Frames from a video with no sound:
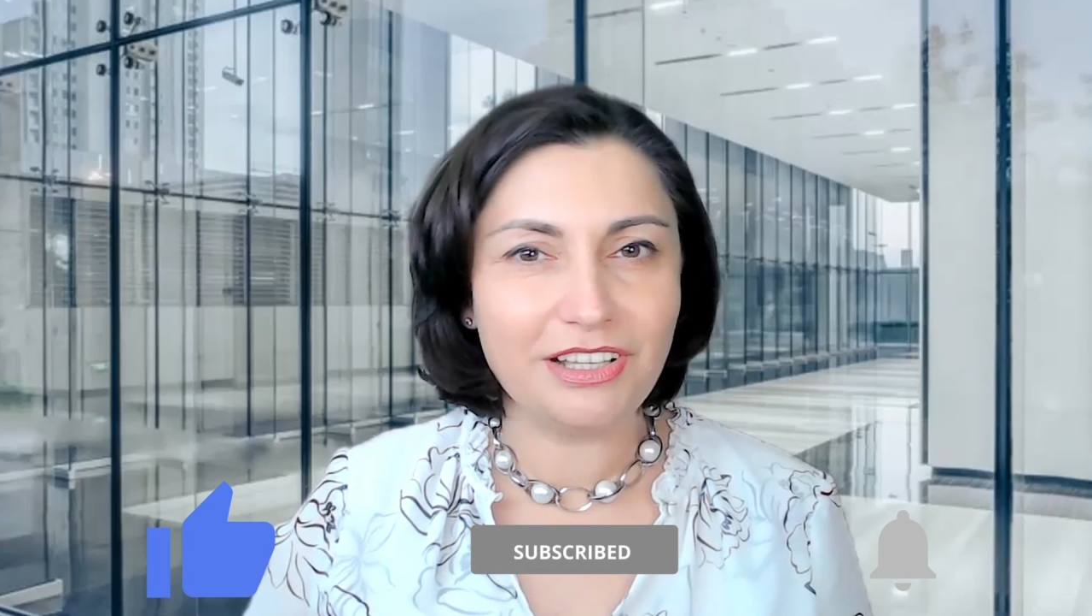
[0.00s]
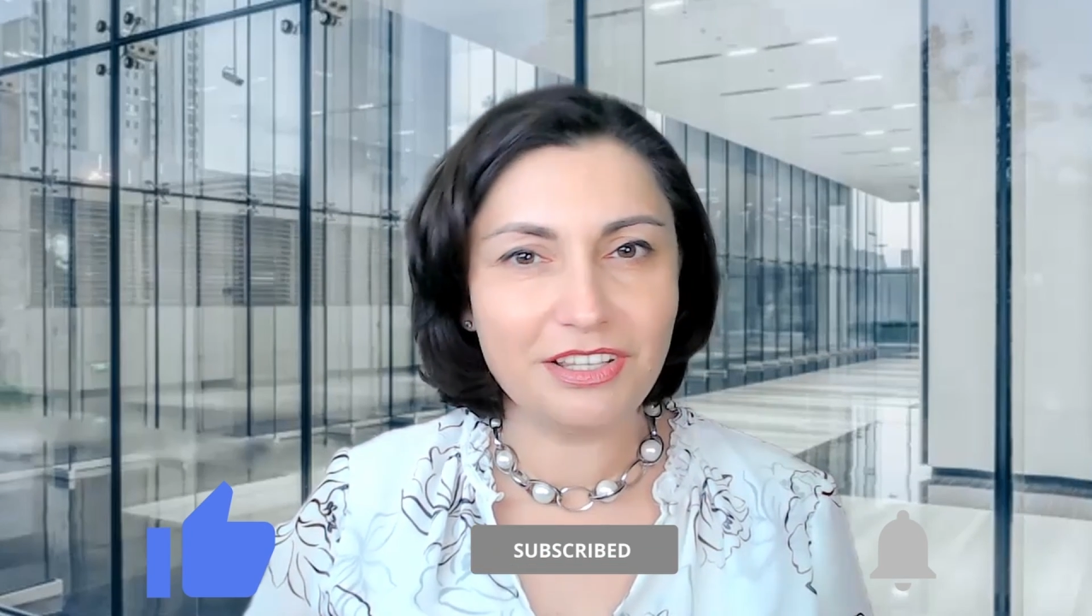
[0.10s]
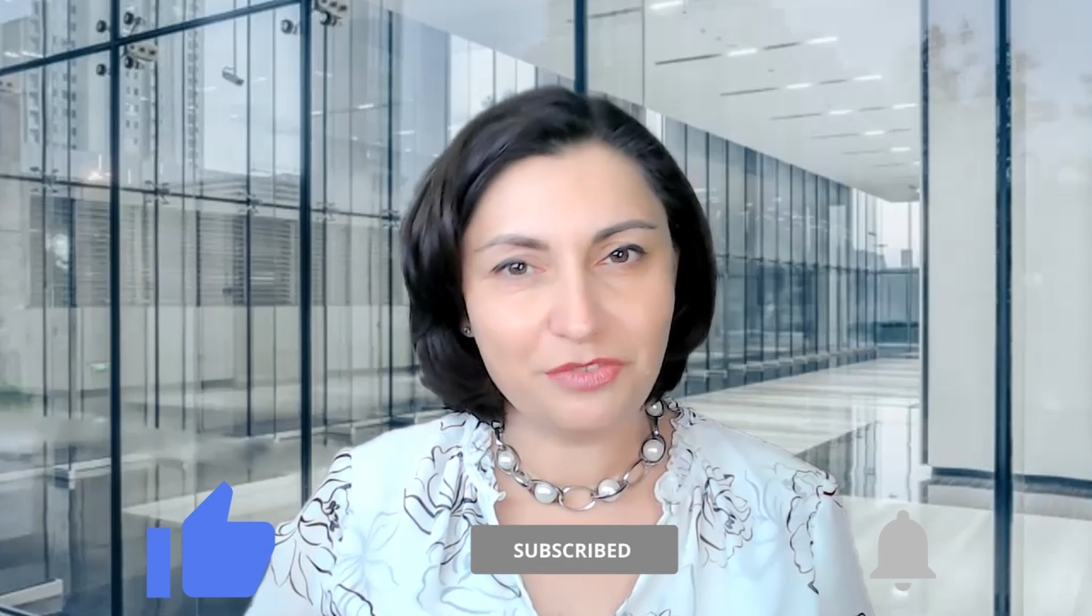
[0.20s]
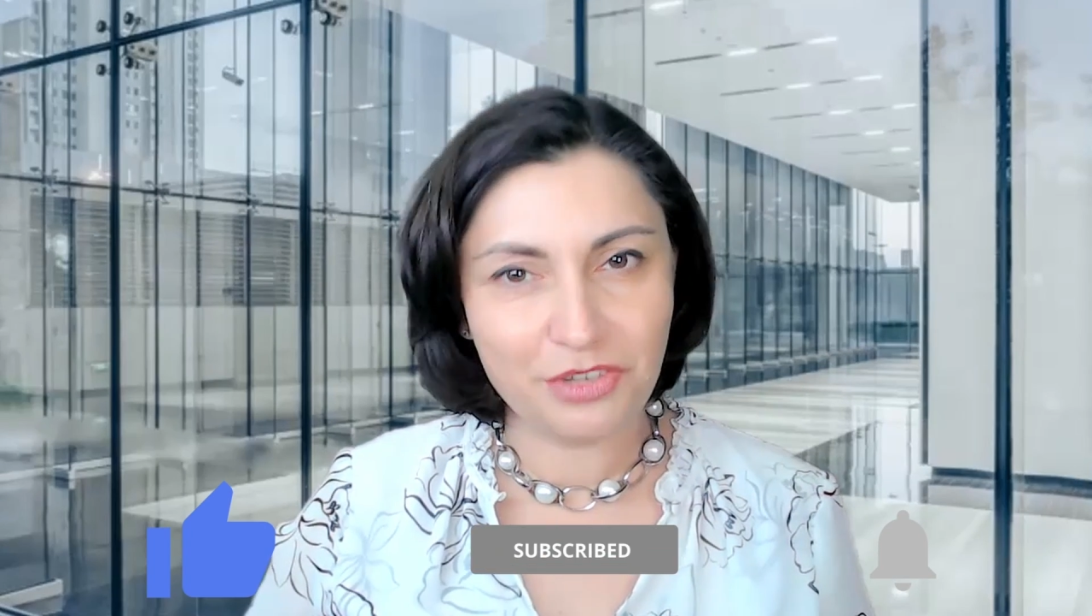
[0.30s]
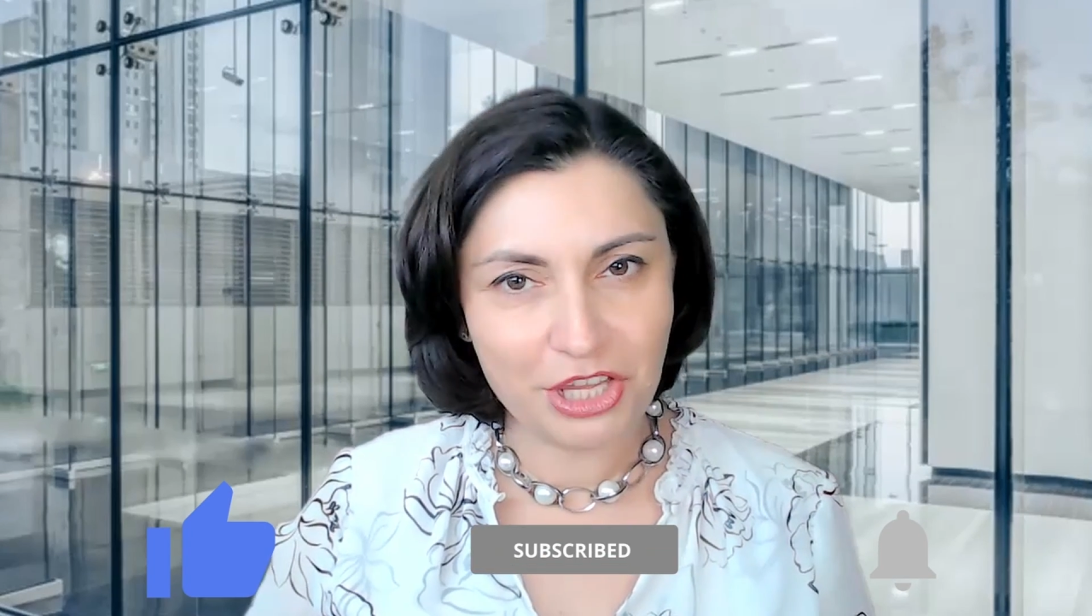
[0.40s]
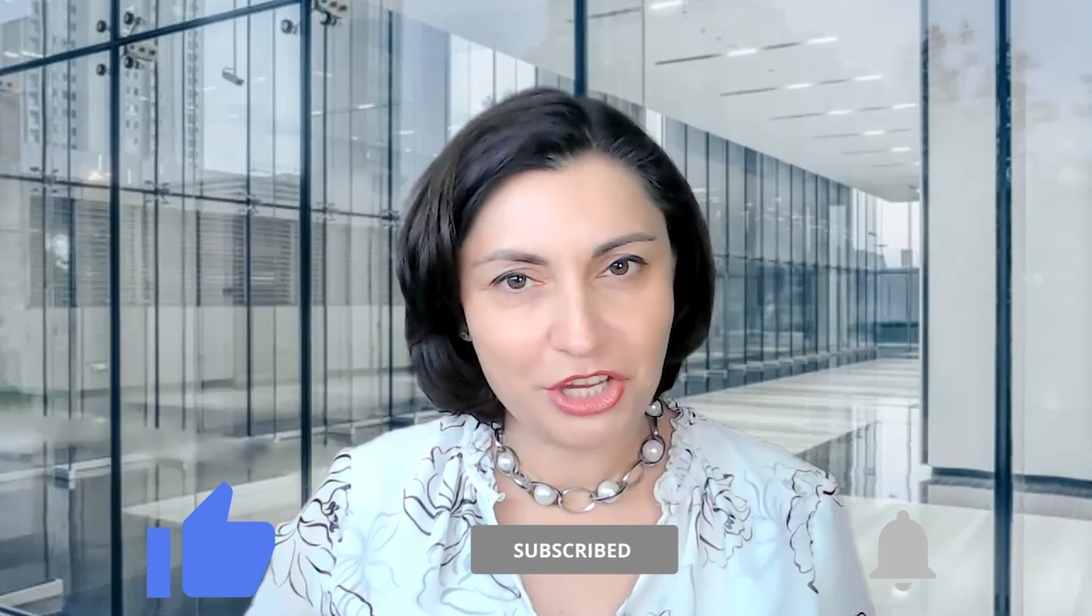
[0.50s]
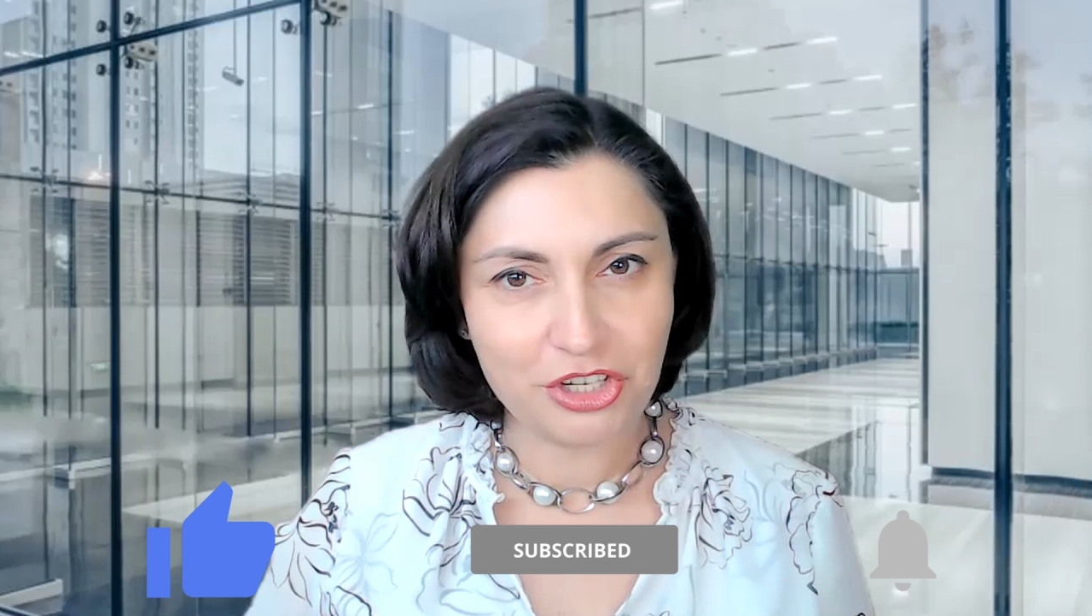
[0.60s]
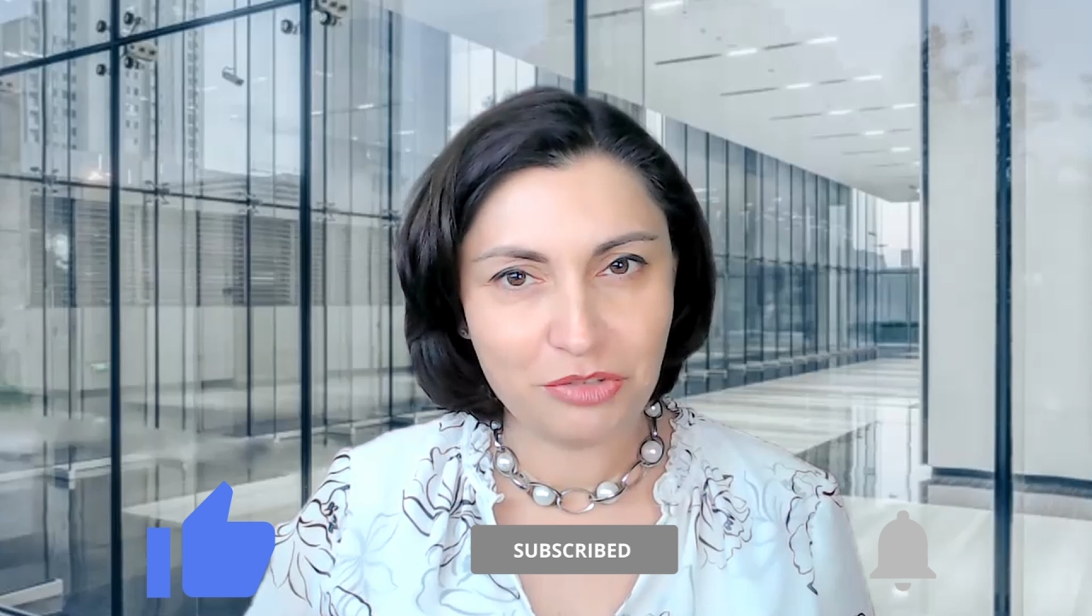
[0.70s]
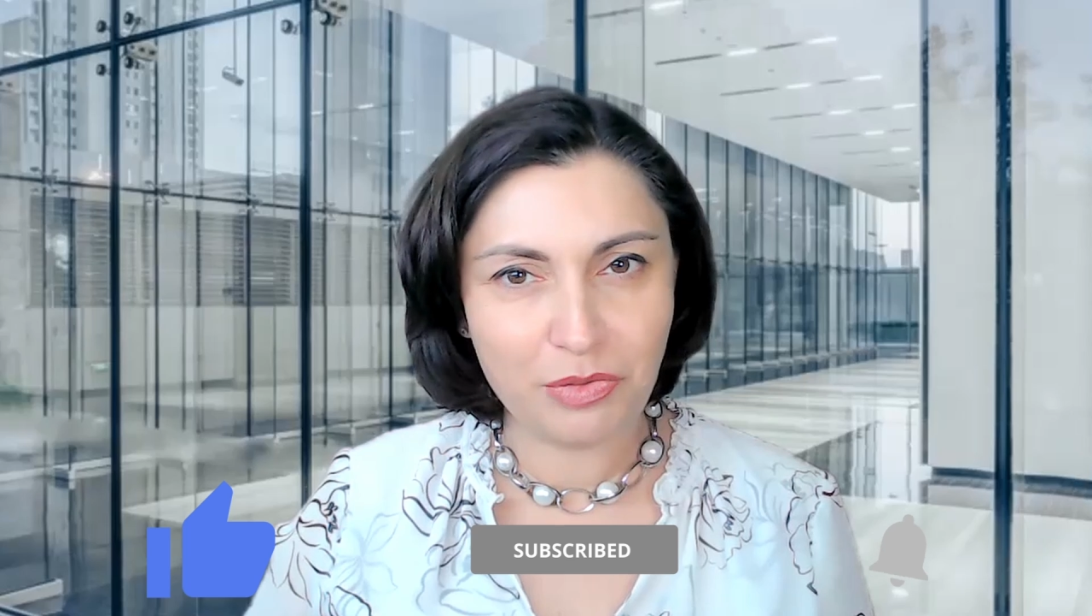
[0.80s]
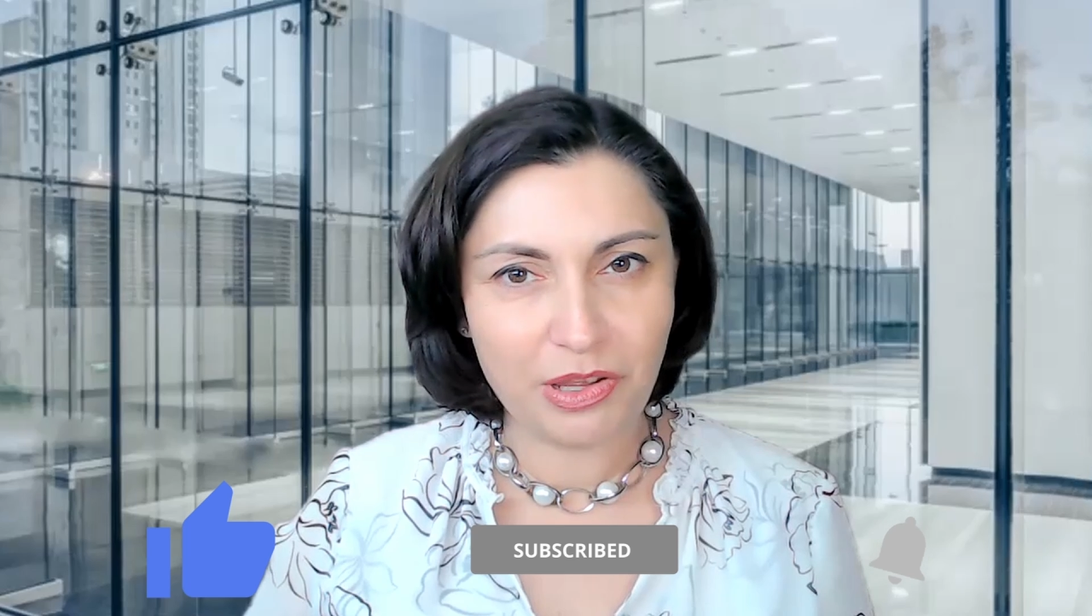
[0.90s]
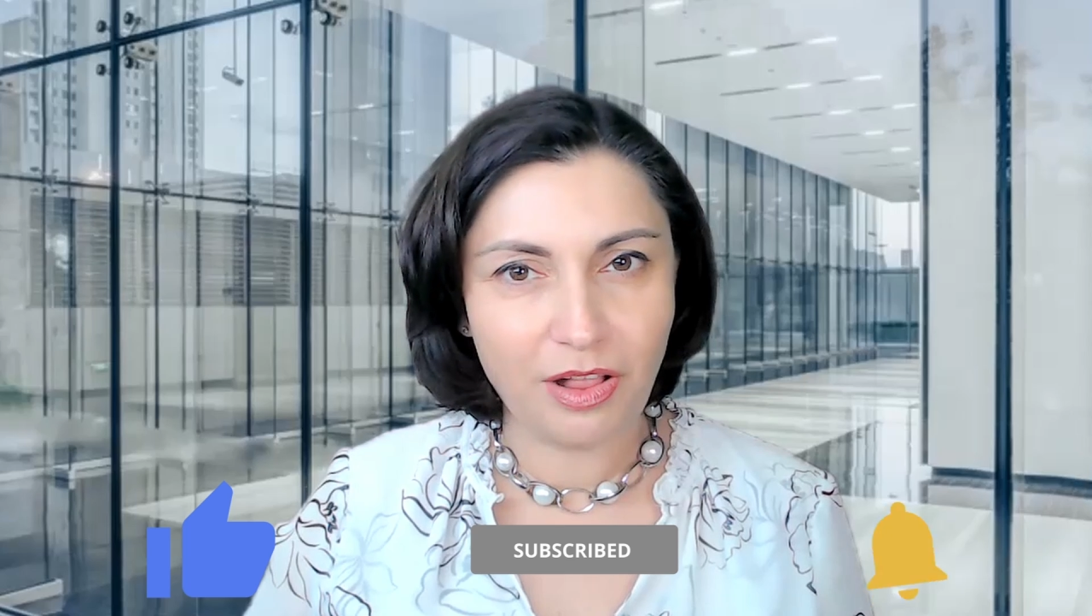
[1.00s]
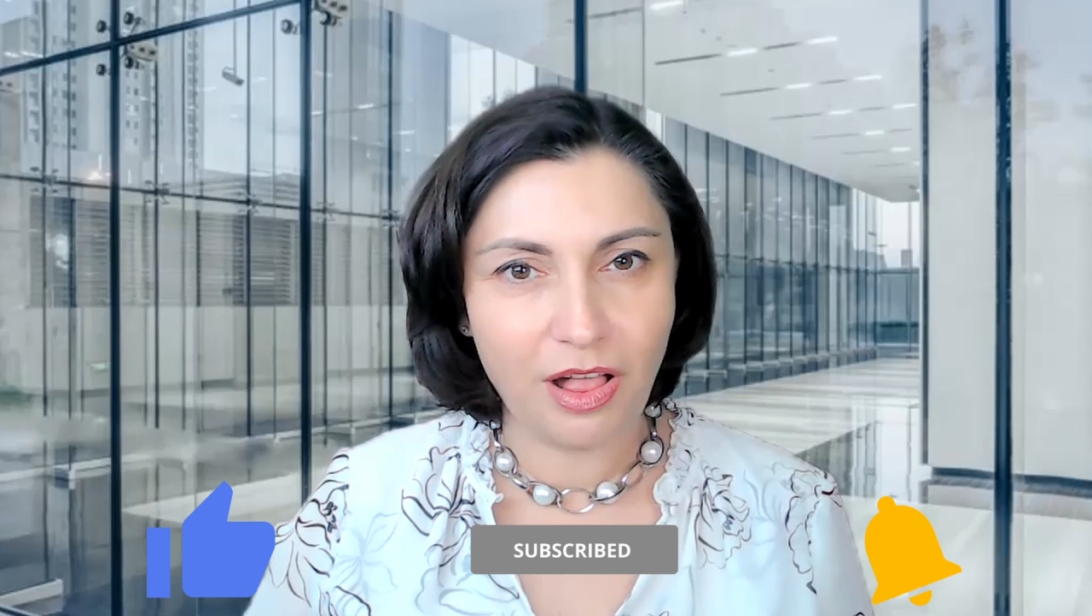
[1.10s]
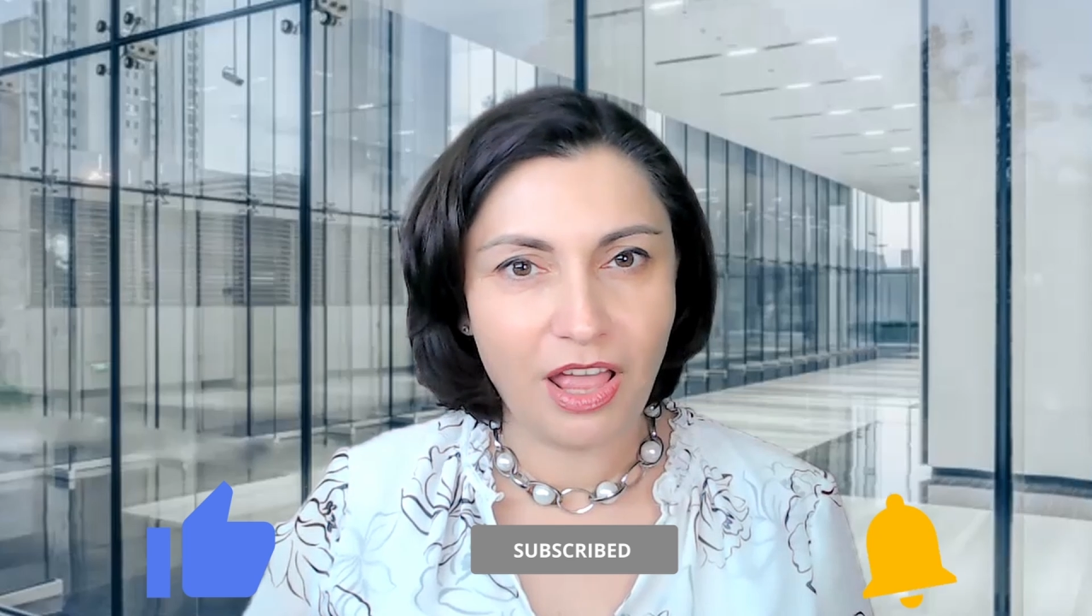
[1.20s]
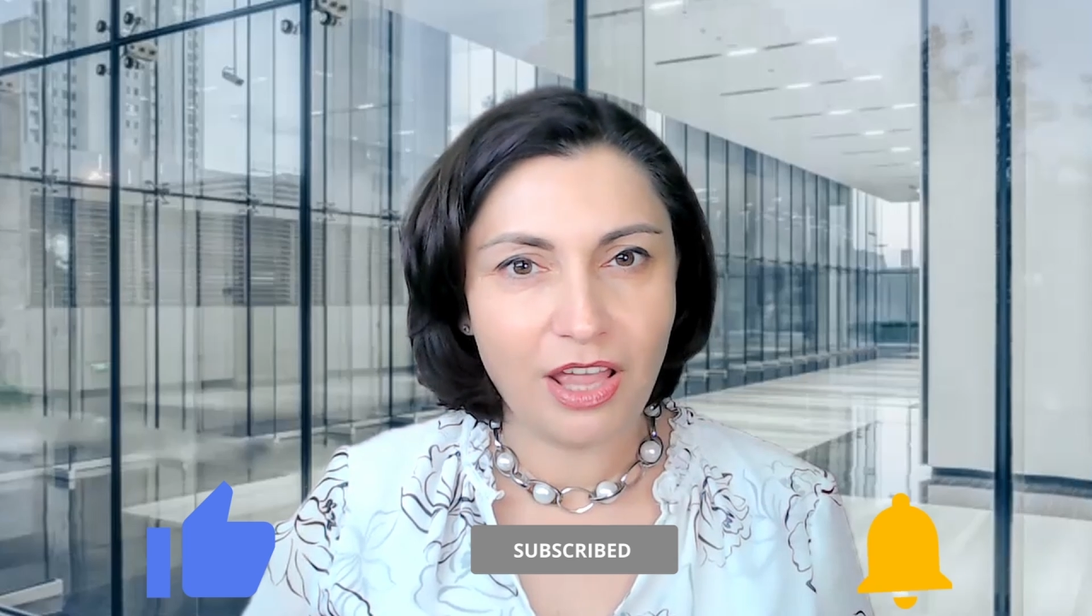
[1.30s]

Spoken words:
notification bell